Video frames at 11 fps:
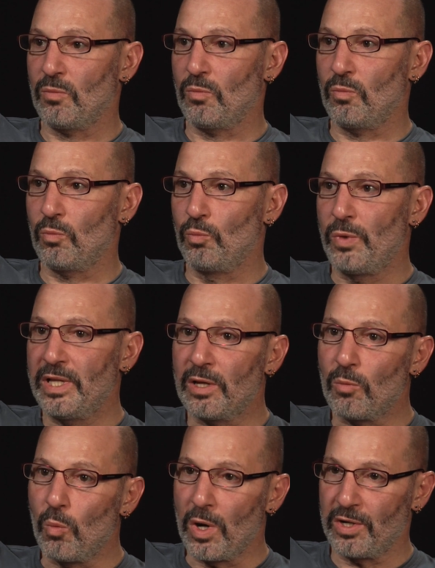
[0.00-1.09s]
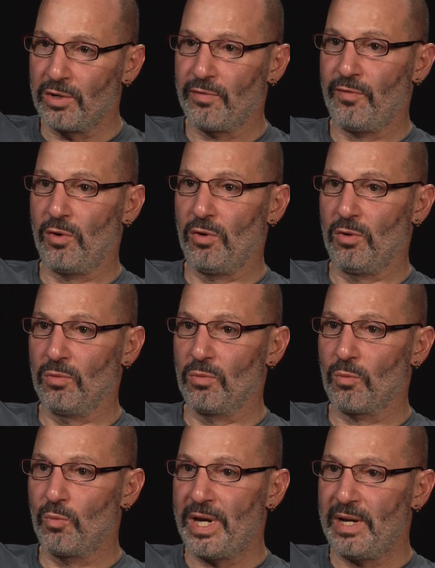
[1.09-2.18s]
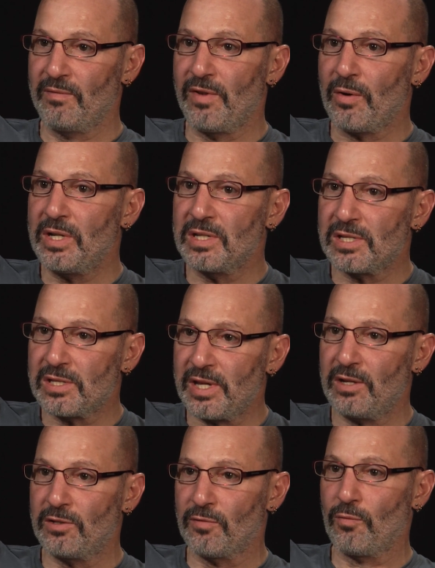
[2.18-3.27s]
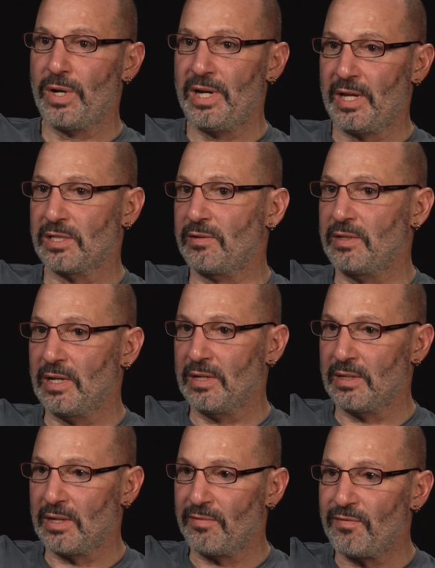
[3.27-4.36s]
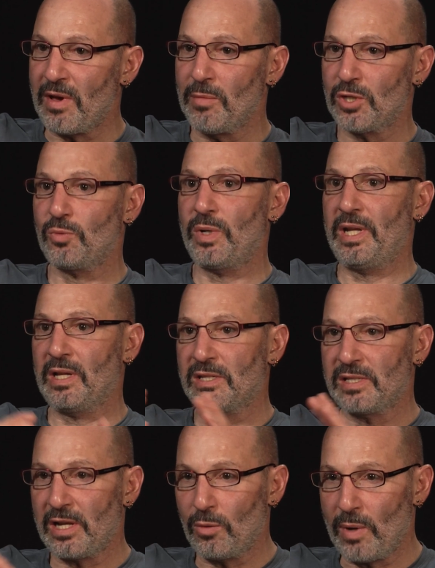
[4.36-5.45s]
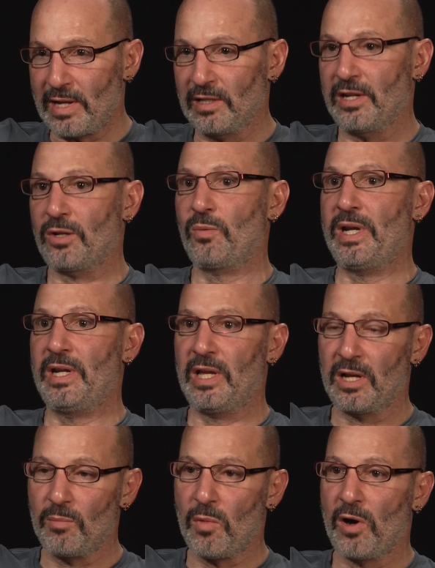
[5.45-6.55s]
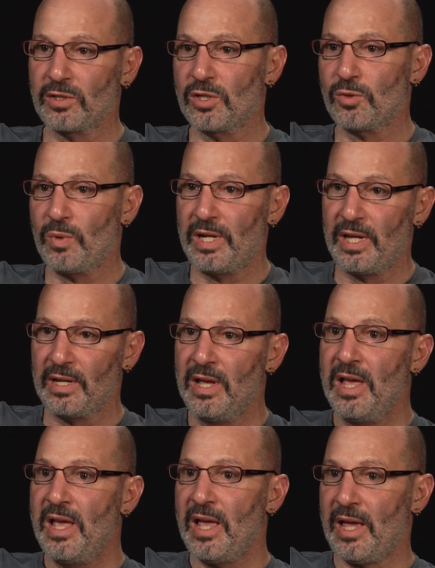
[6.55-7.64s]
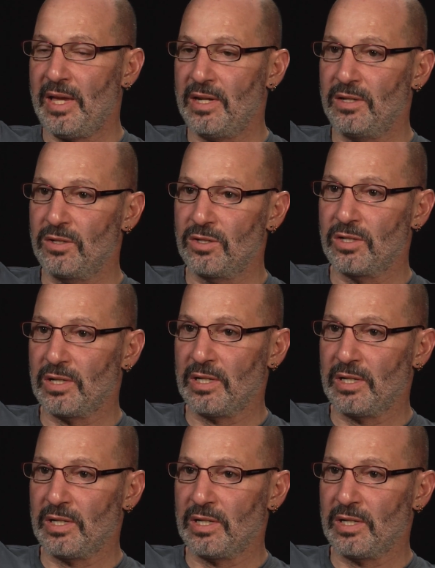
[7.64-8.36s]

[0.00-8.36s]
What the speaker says: really wonderful, very distinctive readings, a feminist reading, a psychoanalytic reading, a Marxist reading, and